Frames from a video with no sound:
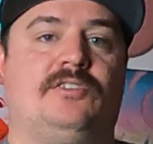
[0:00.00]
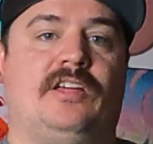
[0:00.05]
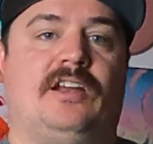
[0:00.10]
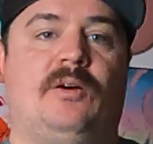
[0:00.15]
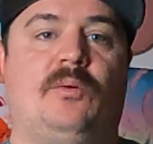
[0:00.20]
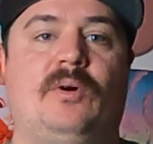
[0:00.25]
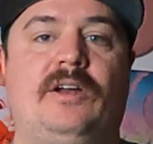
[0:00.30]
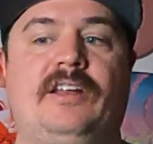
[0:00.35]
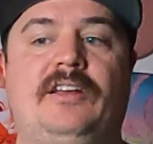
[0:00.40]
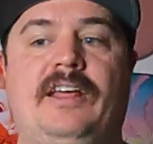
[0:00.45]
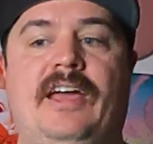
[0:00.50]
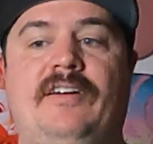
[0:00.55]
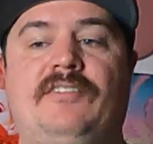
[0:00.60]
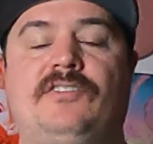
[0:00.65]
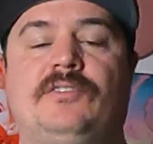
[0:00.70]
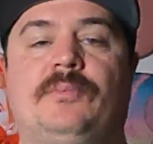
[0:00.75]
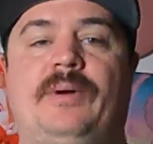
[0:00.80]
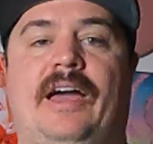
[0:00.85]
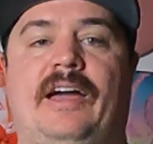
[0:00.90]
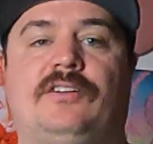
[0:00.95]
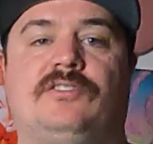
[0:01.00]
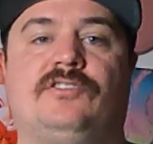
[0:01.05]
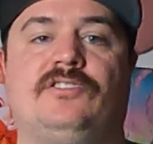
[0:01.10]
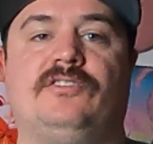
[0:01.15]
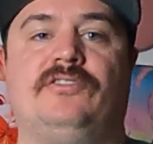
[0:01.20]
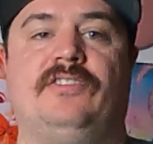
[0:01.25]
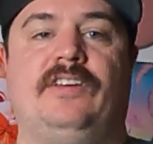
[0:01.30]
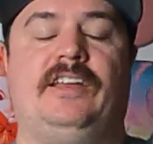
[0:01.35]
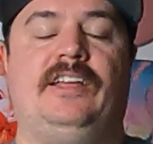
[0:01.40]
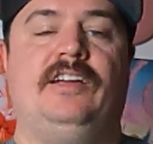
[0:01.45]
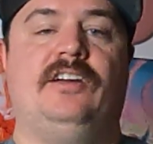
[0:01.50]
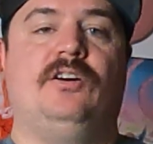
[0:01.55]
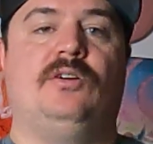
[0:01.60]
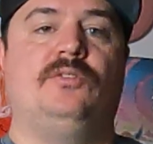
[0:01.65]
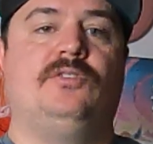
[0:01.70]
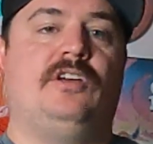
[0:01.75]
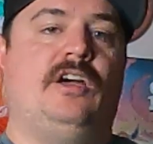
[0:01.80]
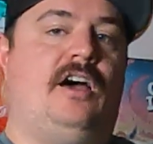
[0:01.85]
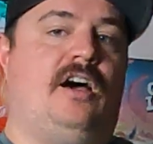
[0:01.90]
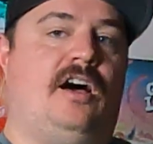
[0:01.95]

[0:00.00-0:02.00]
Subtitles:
and I wanted to have some extra videos